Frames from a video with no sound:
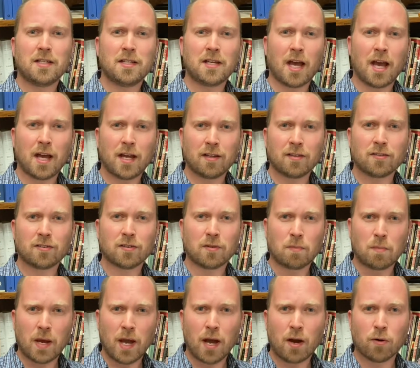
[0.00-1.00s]
has the
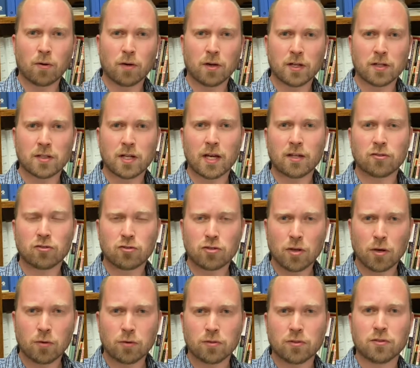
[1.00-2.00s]
power and has
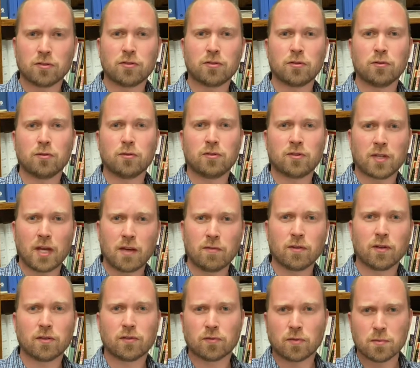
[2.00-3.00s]
chosen to save
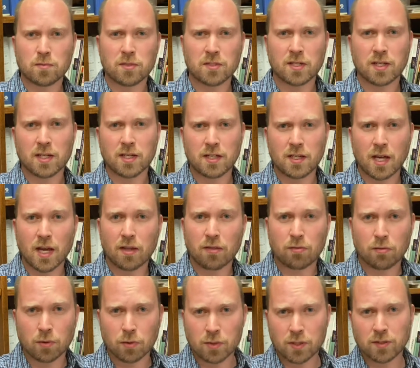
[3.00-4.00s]
us from sin and death
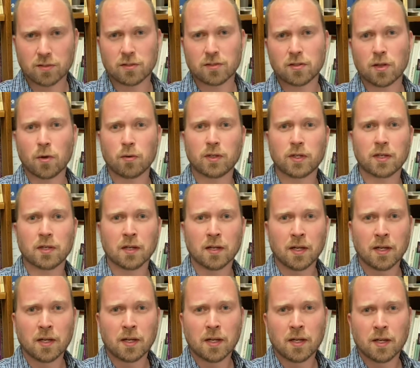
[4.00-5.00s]
through his atoning
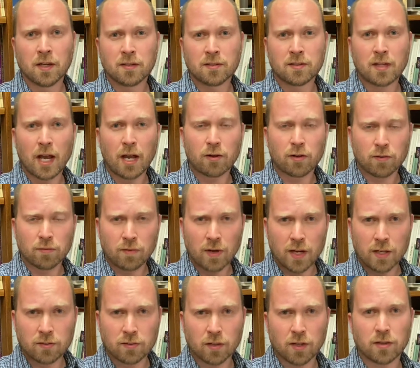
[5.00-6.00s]

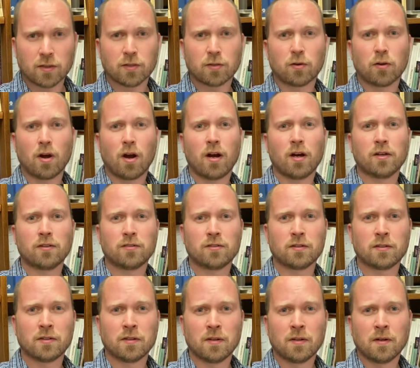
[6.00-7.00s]
sacrifice on the
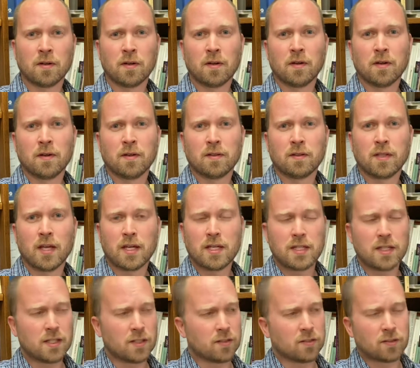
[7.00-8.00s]
cross, that
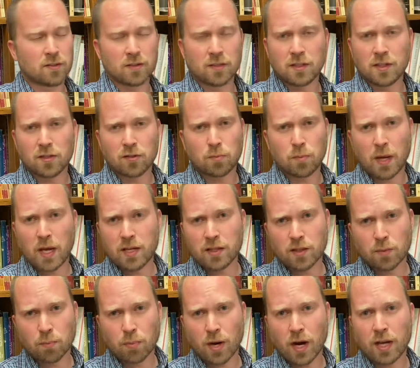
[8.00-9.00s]
he has paid
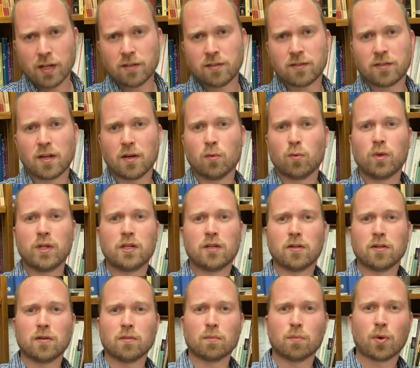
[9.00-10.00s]
the price that we
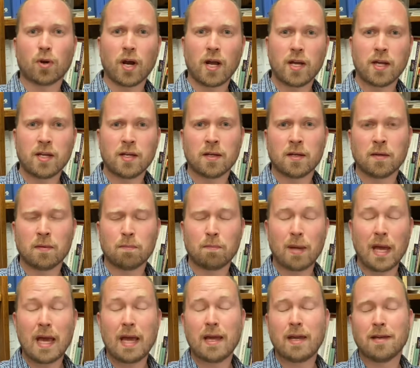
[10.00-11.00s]
couldn't
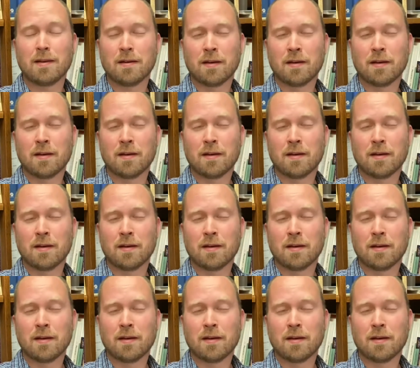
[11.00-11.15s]
pay?